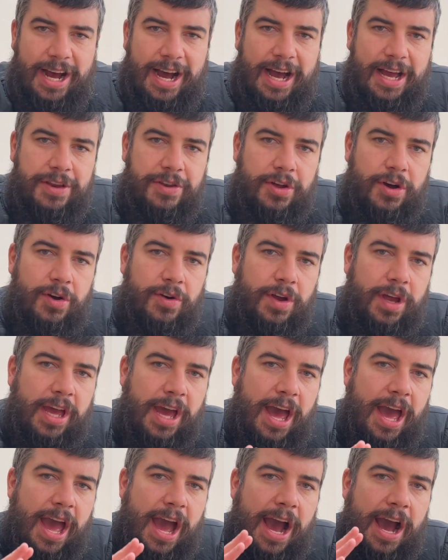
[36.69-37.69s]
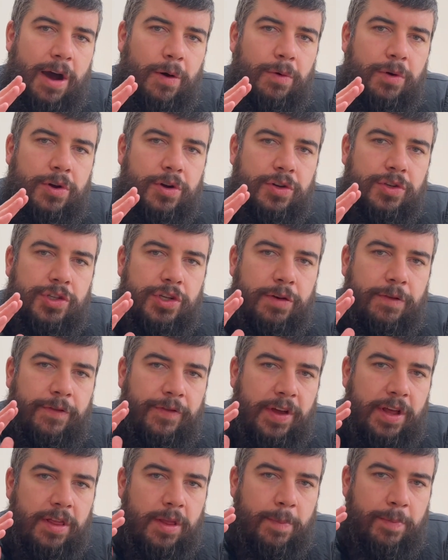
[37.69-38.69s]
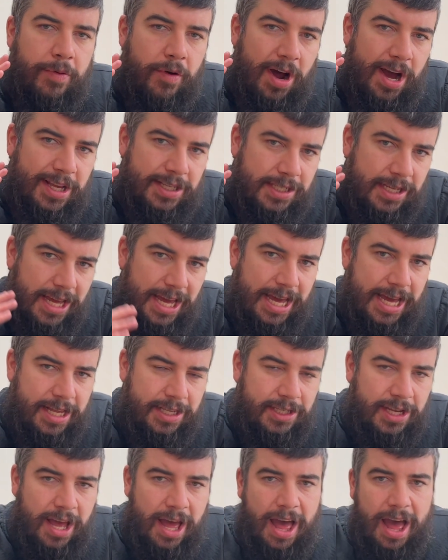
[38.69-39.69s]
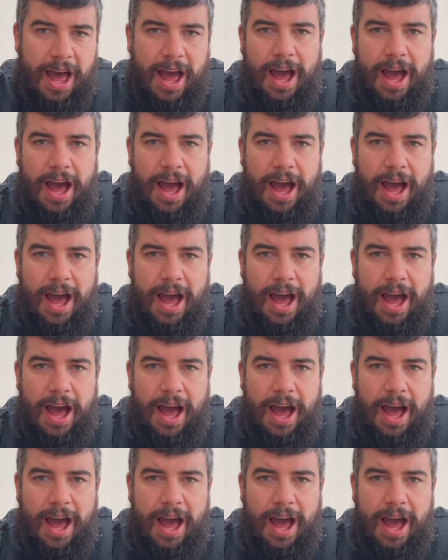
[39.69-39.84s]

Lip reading: I don't care how good you think the price is.